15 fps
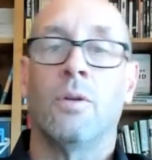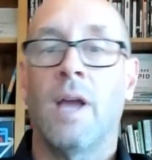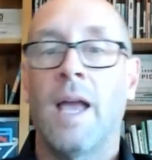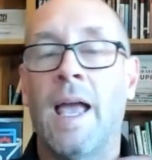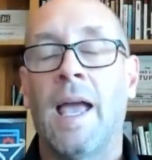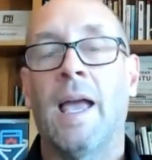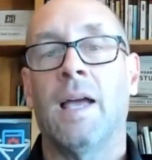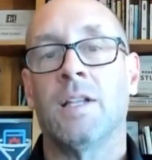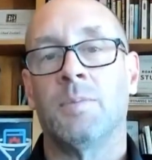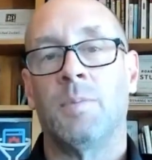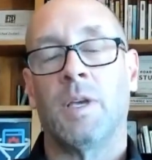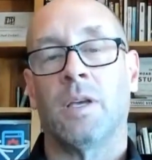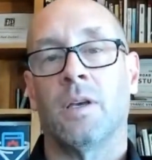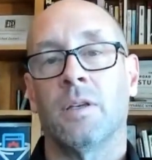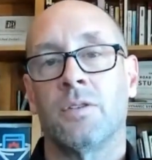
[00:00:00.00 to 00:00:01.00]
ads,
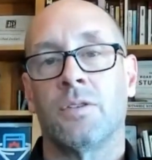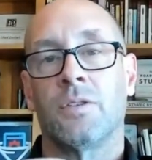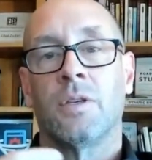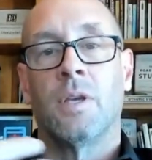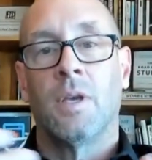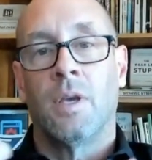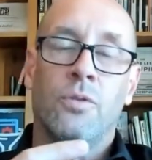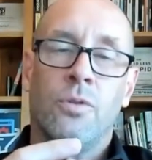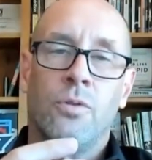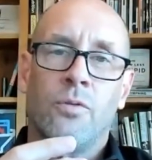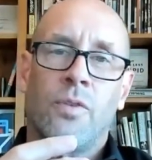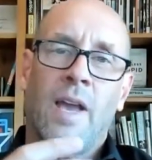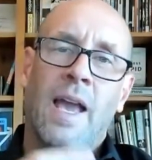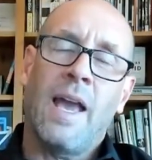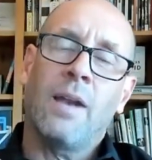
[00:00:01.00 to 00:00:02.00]
because you've
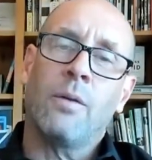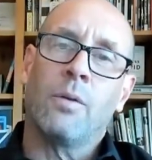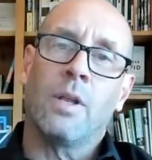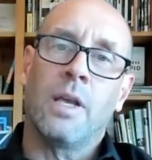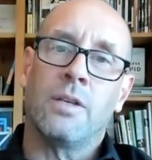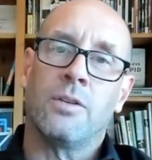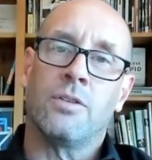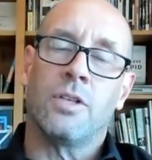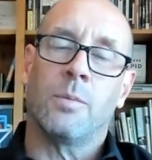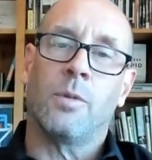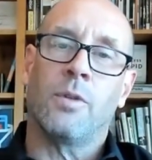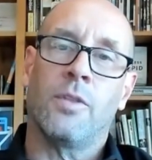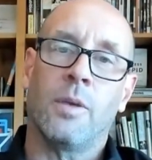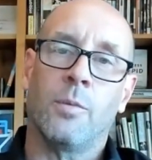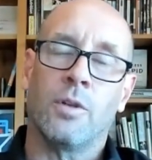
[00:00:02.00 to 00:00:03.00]
had a relationship
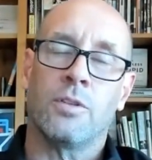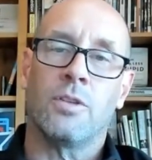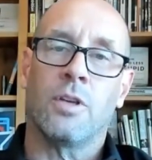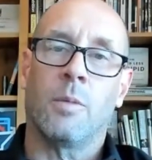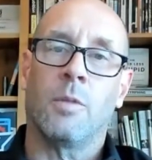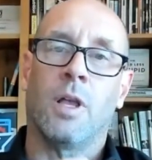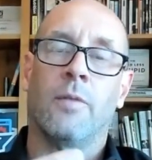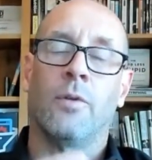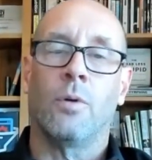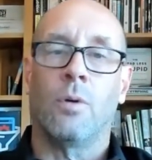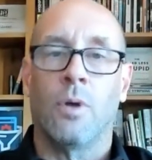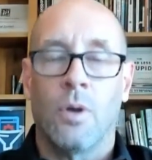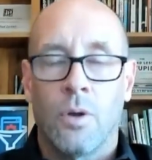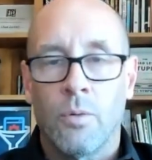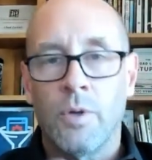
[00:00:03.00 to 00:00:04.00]
with them on some level.
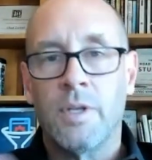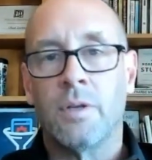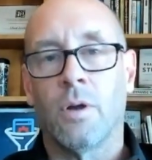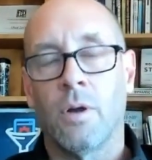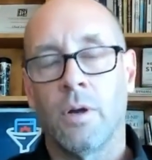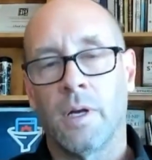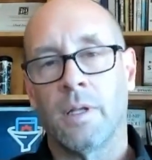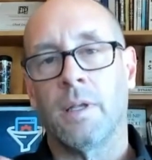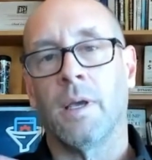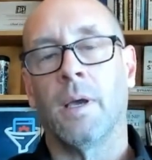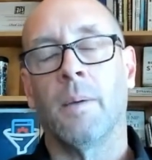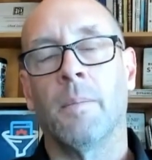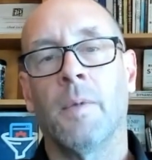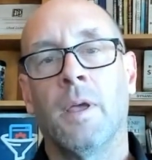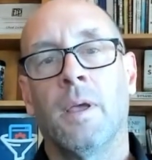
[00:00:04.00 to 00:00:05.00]
Retarget
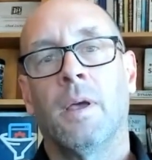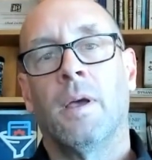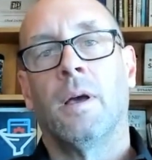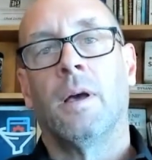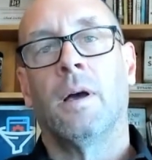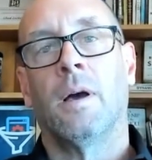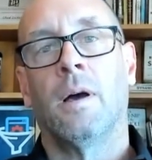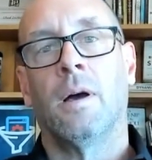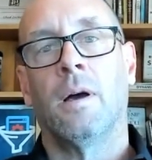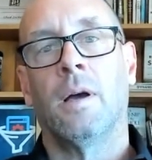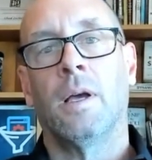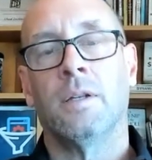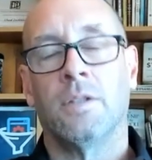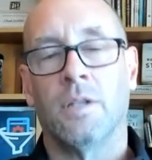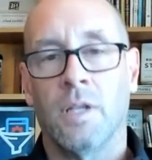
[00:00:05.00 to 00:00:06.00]
them
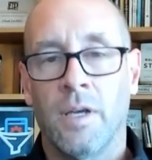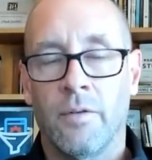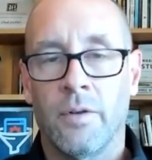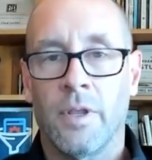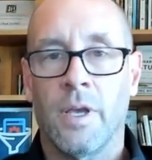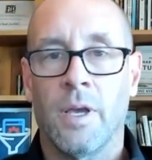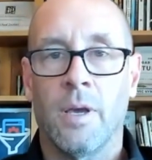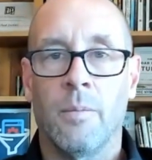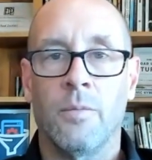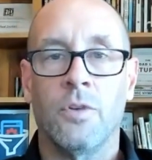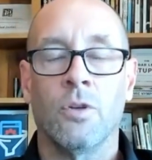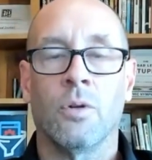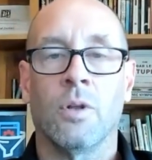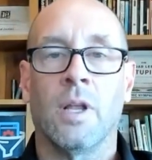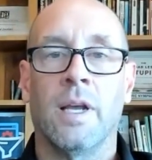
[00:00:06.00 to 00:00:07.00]
and deliver them
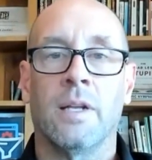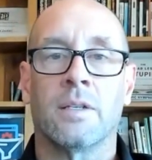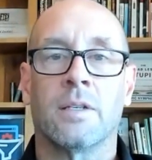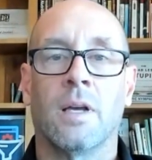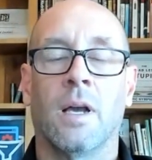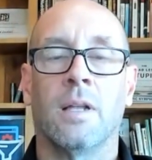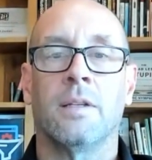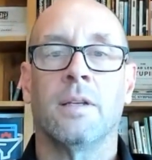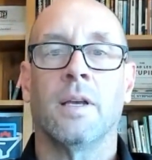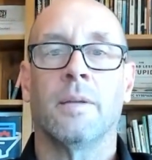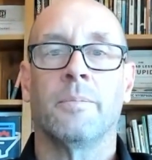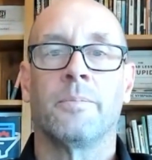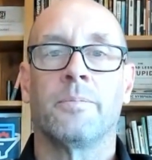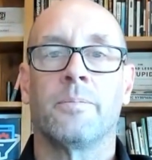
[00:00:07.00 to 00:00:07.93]
your latest content.